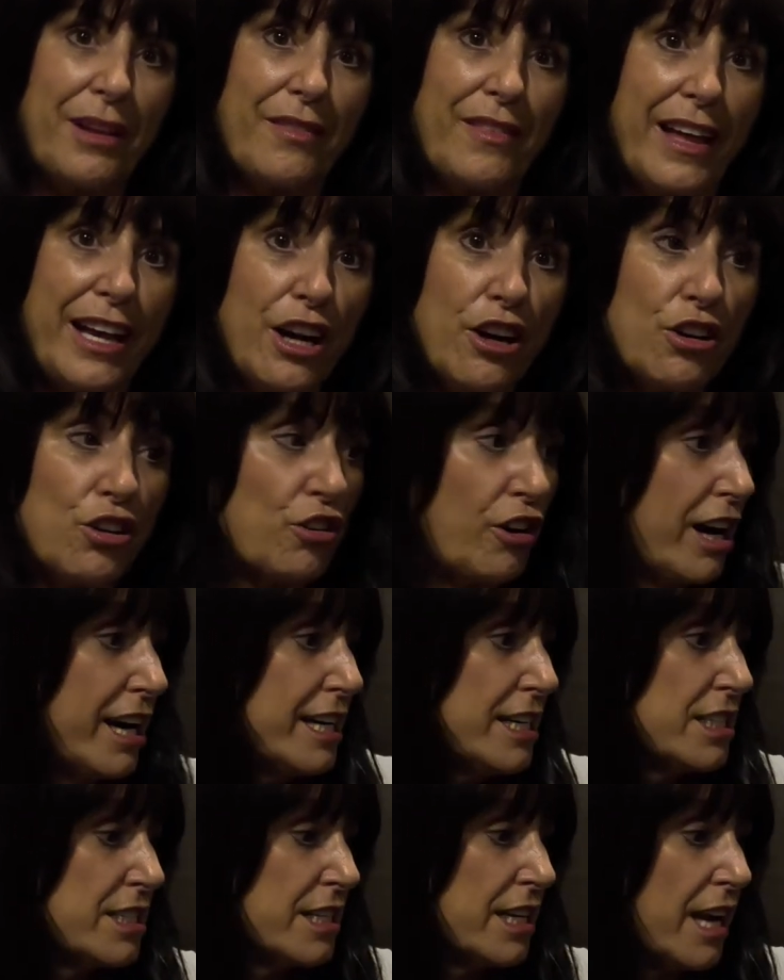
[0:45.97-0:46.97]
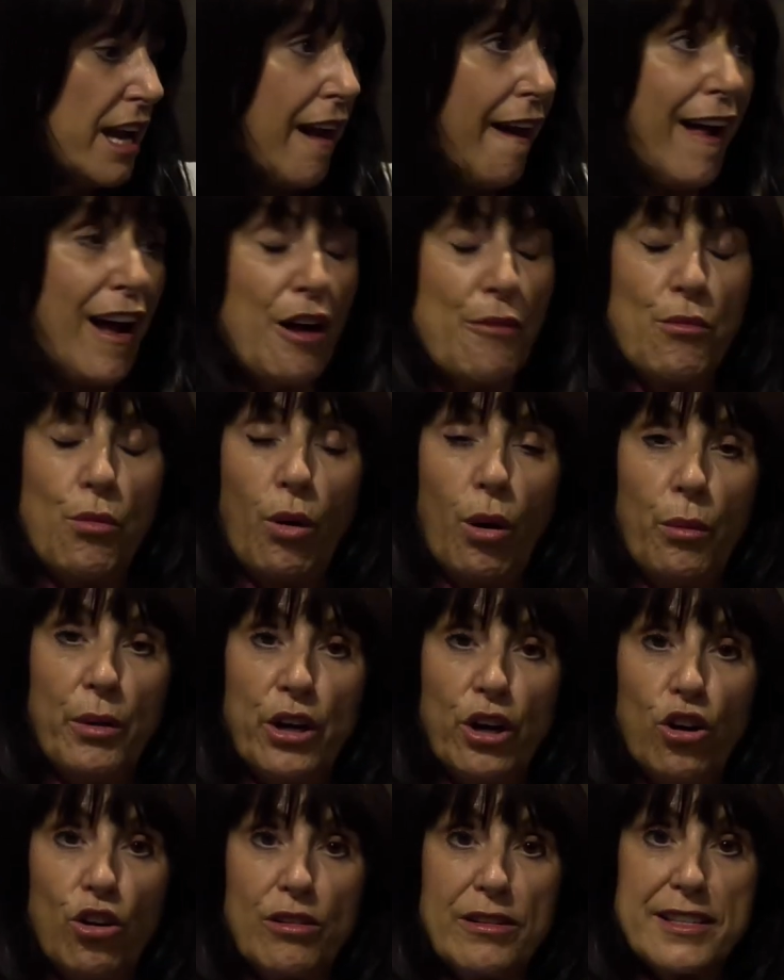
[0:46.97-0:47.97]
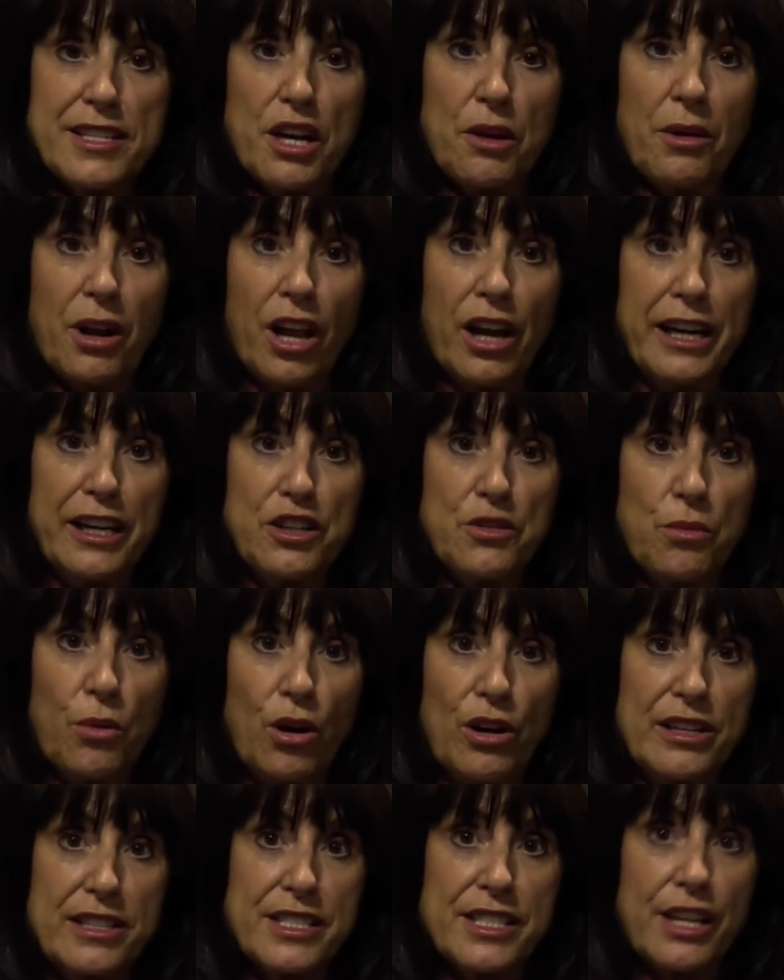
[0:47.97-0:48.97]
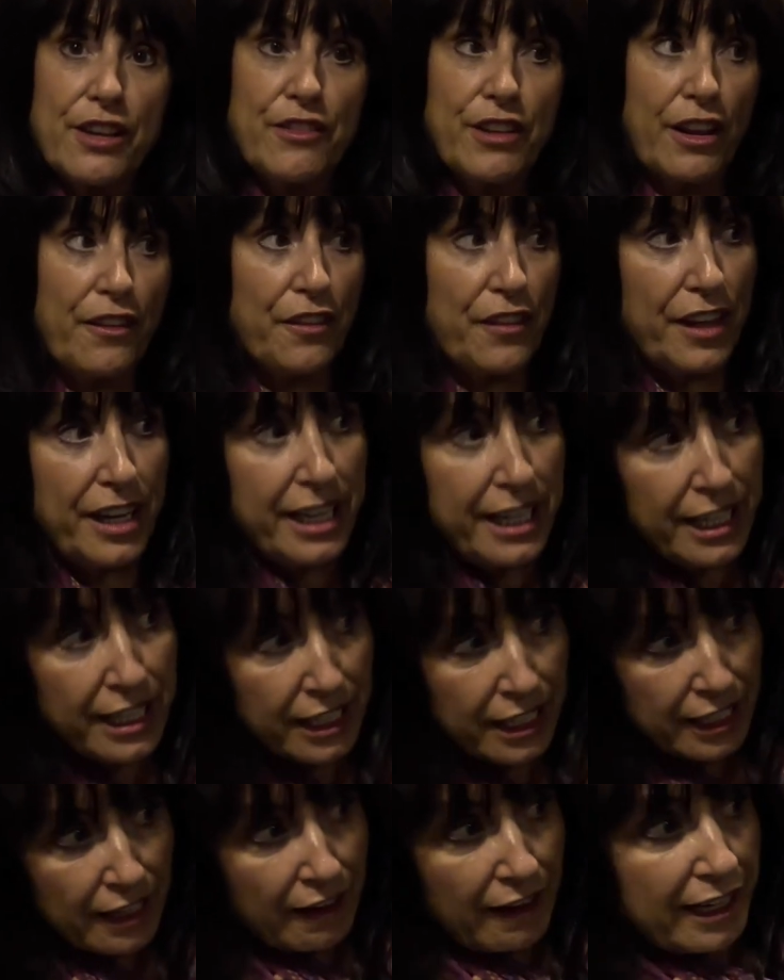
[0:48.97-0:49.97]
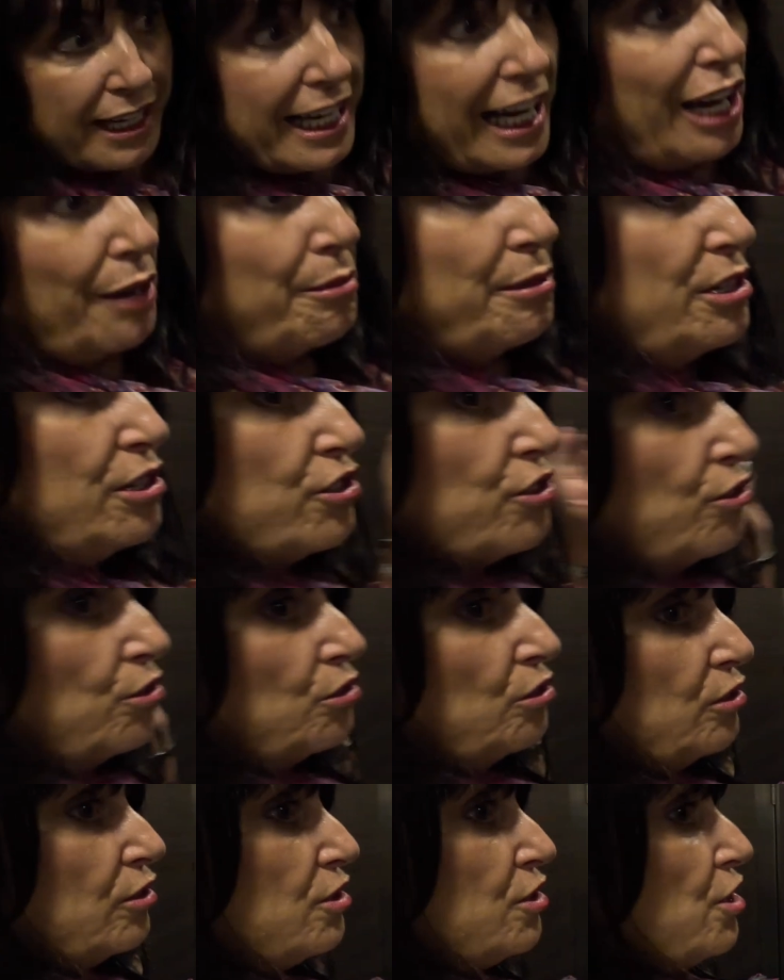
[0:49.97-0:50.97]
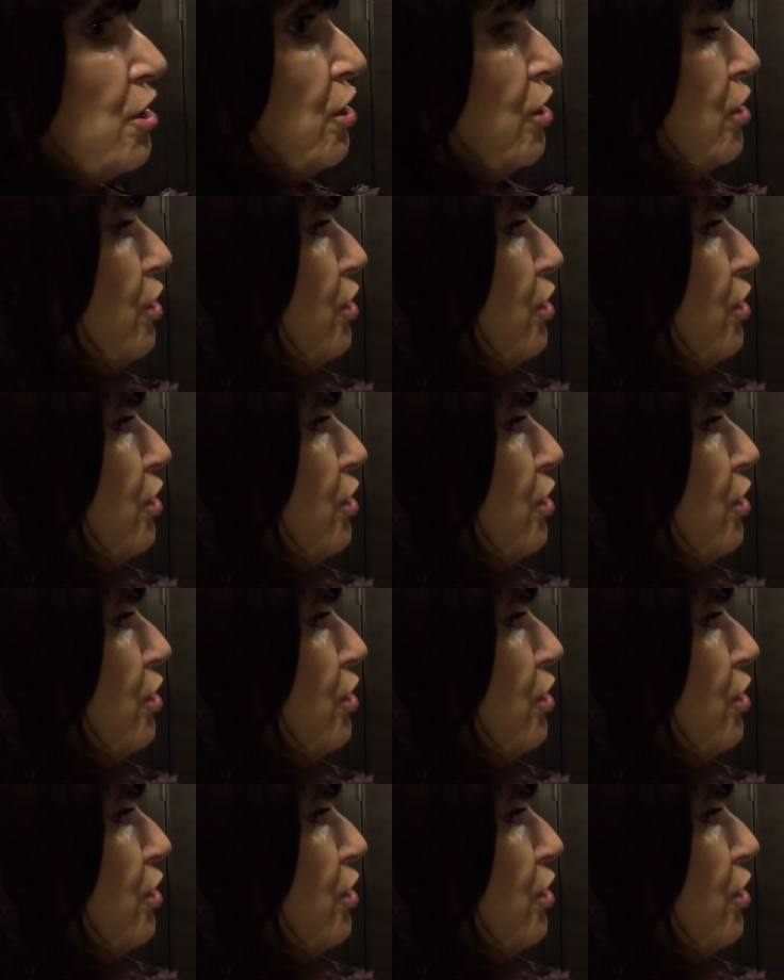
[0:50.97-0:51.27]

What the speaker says: They are great. What we also liked was that the cabin doors